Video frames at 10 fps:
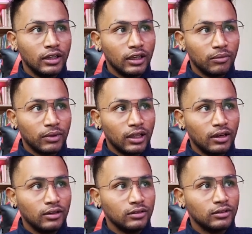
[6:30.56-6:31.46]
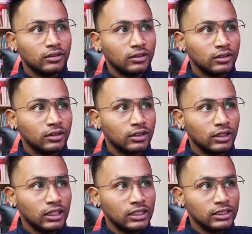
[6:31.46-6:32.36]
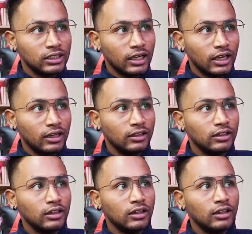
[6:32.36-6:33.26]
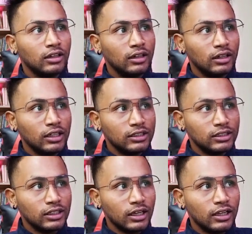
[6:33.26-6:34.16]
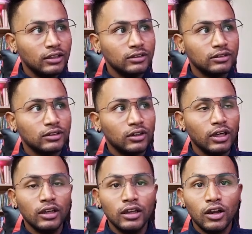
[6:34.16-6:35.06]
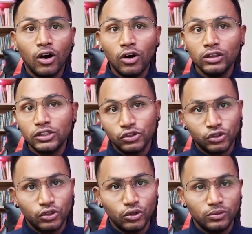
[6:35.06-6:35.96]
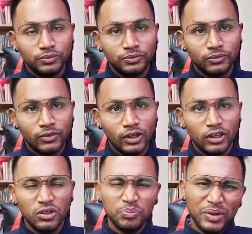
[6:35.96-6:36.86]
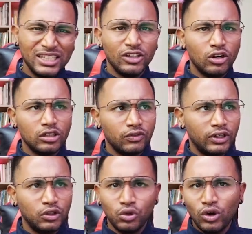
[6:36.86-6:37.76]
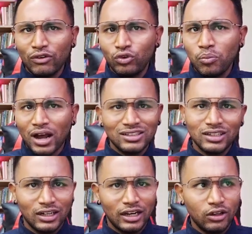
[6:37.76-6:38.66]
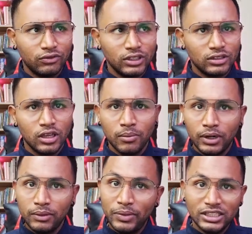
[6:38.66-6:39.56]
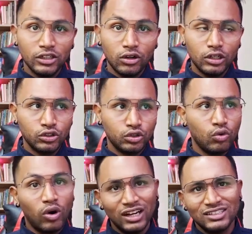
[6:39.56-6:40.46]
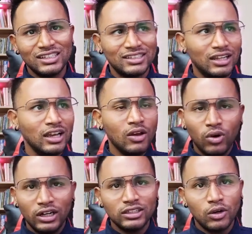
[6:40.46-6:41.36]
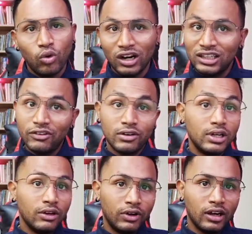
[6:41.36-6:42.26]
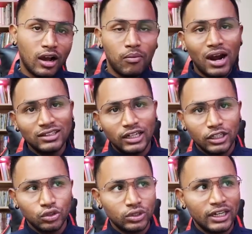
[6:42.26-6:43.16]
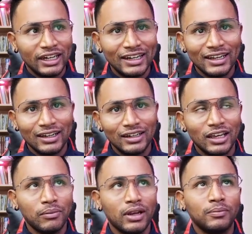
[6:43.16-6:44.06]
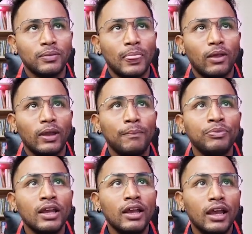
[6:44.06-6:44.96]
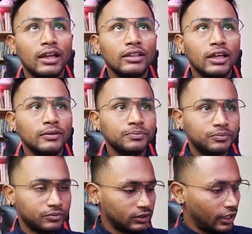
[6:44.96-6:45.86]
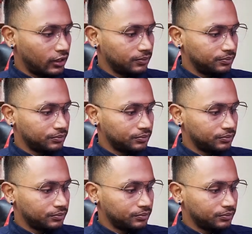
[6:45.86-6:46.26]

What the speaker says: DML, DCL, DCL. Okay, all this you should know, basic knowledge of it. You don't have to master any of this, but basic knowledge, you should know what is DCL, what are the different commands that is in DDL, DML. Okay, and then like